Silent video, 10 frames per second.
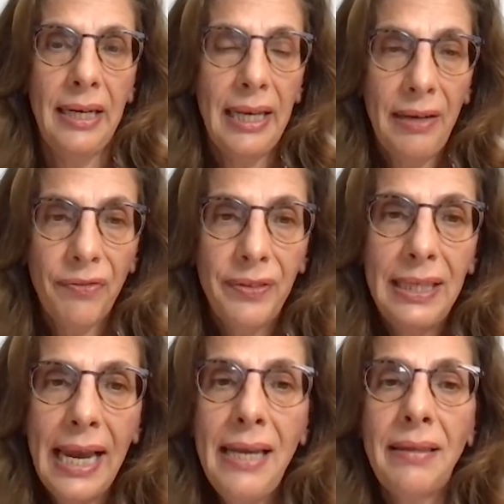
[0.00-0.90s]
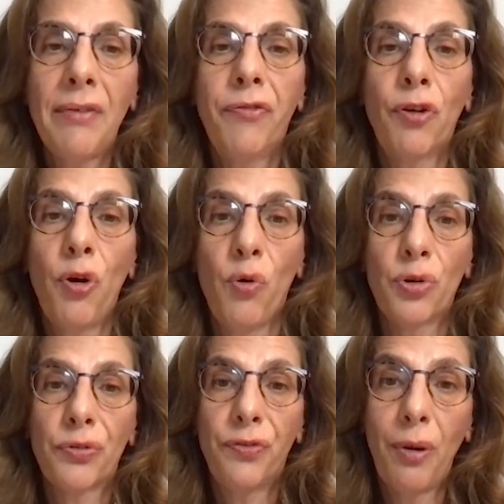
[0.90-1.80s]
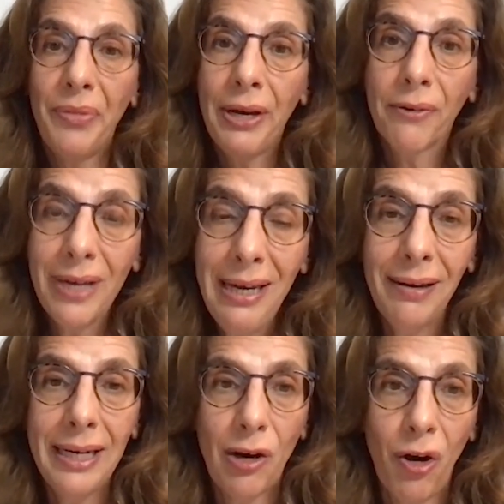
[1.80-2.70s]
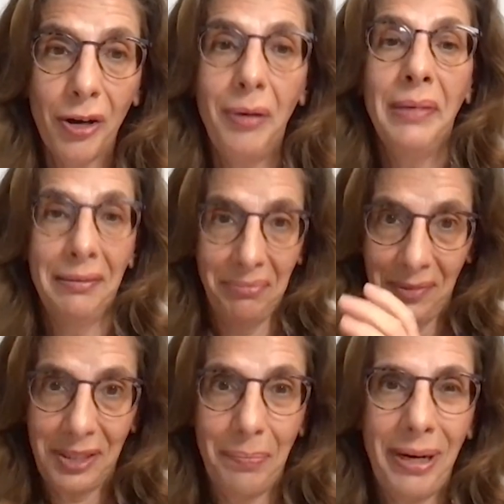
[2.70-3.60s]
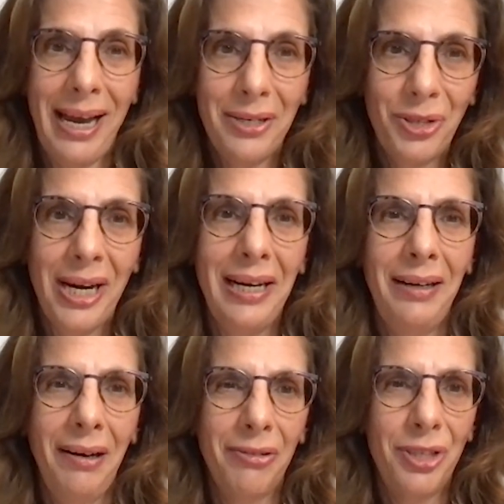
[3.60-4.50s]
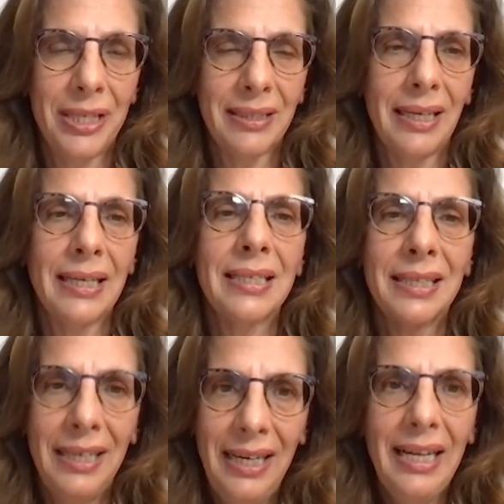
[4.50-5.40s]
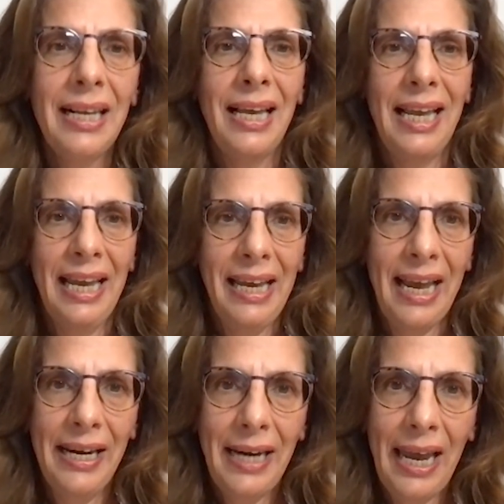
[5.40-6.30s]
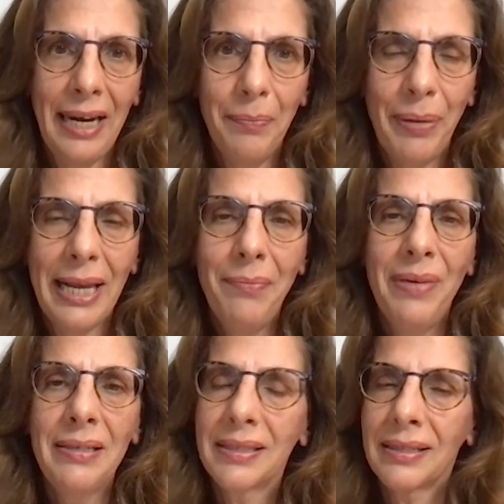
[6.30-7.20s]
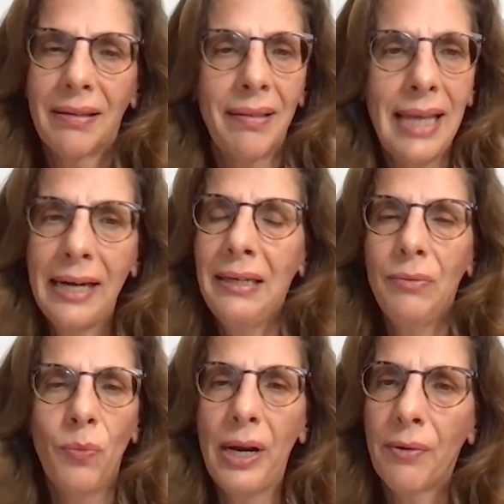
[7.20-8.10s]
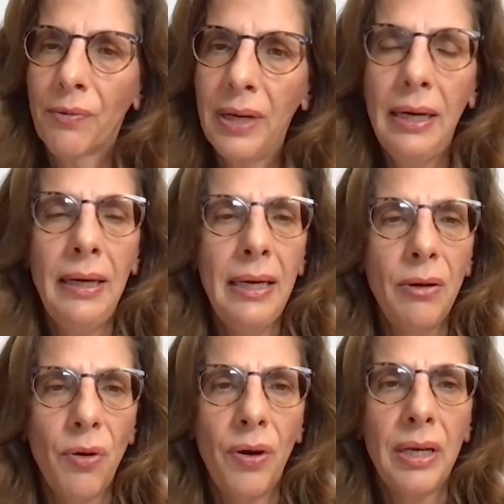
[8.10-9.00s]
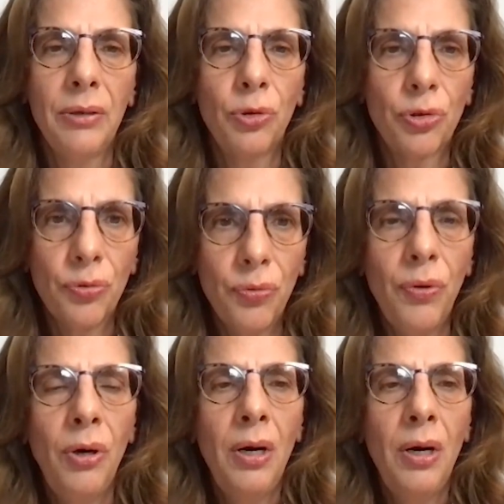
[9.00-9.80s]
If data flows from the real economy, supply chain and logistics, and payments, then we are really going to